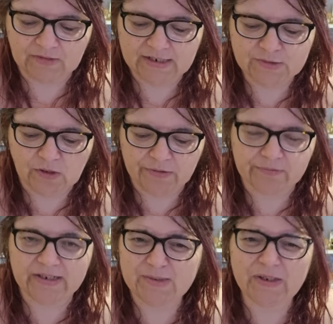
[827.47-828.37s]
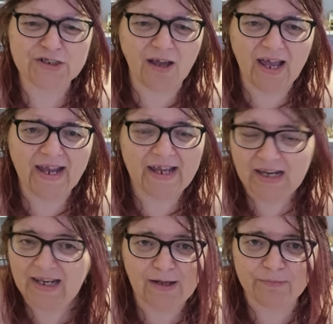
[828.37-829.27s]
Etoile threads, which I
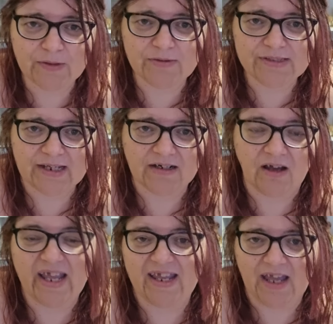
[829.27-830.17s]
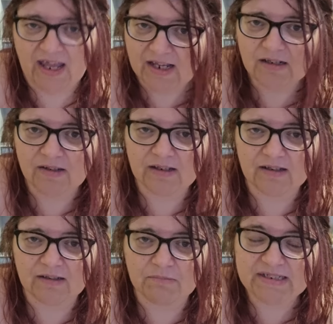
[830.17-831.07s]
love using. I hate
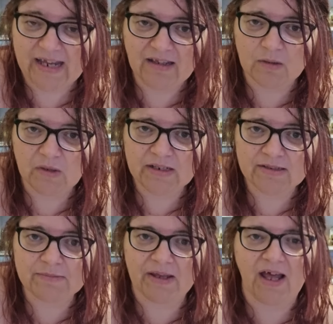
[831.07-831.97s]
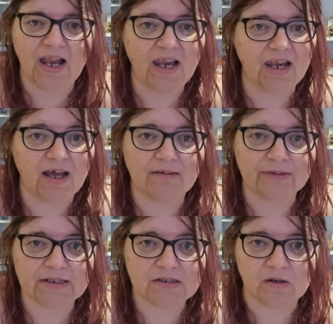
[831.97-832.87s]
the metallic ones, but I love
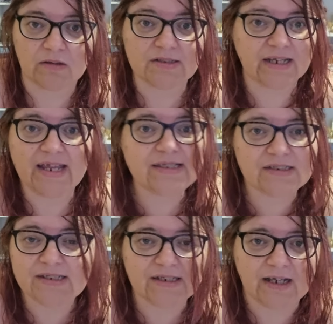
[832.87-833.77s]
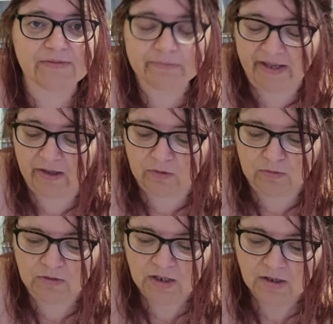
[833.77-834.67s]
Etoile because it's just enough sparkle.